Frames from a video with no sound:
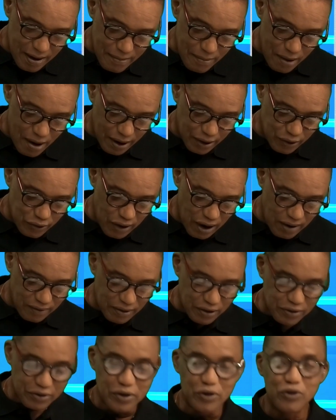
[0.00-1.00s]
market
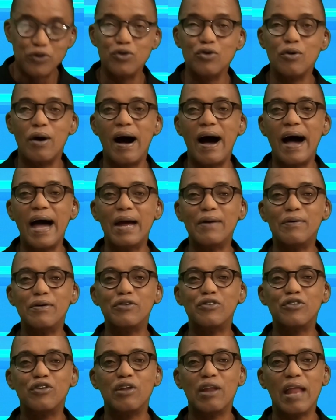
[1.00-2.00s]
rival is the 2
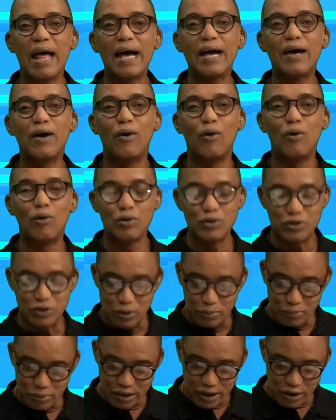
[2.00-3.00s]
Irish Luck, also
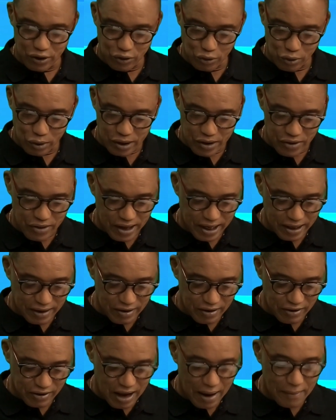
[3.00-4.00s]
pretty short, and that
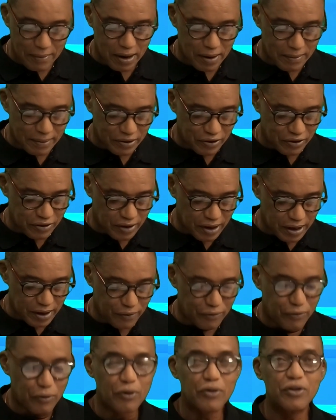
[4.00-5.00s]
is Kabela Matsinyane
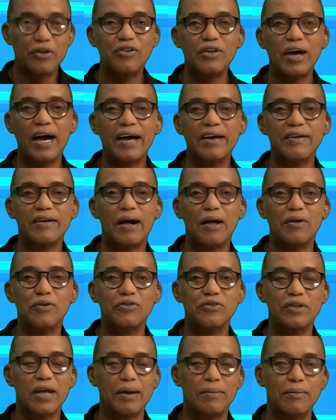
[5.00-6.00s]
for the Duncan Owl
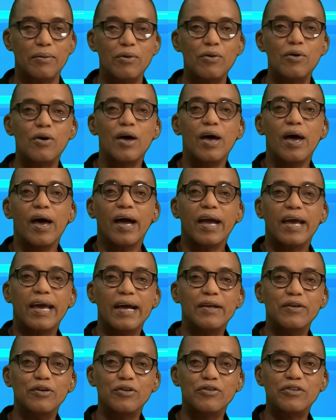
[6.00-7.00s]
stable.
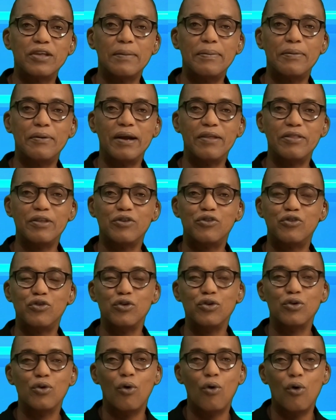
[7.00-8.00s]
Can you separate the
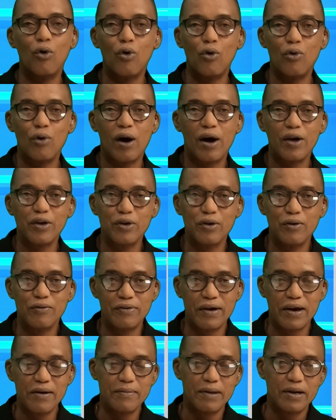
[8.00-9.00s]
two, or are you
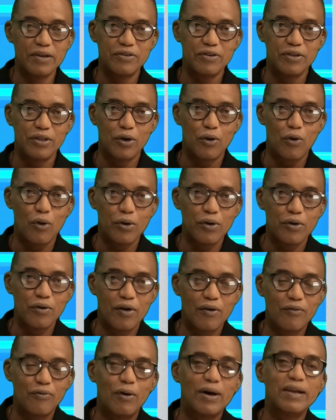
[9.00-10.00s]
very much in the corner
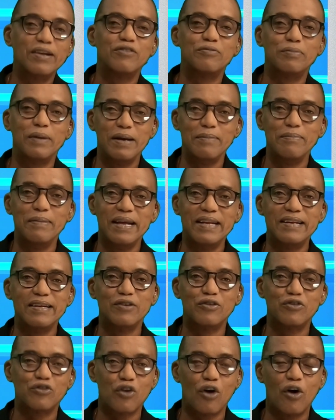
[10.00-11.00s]
of what has been meeting
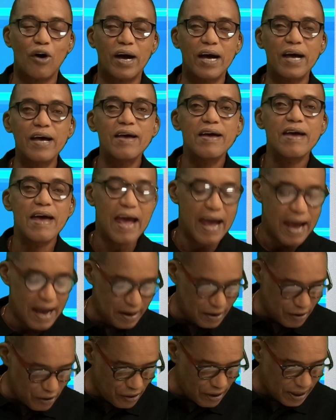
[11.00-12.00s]
stronger?
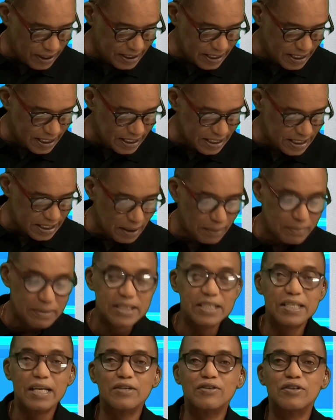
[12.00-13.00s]
And that is number
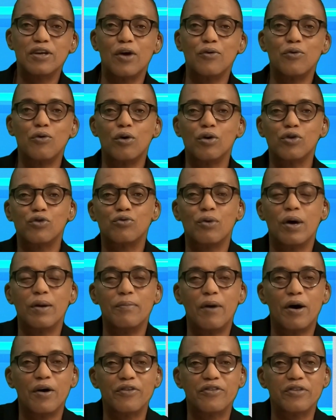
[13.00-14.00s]
6 Royal Swan
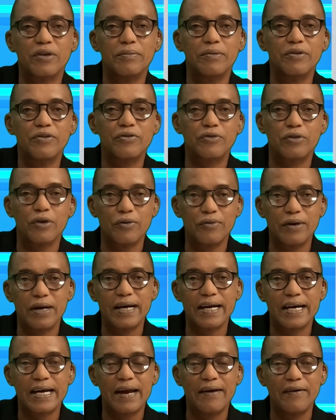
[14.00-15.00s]
Master,
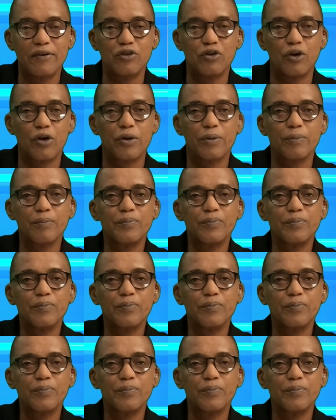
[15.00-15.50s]
Mr. Gary John.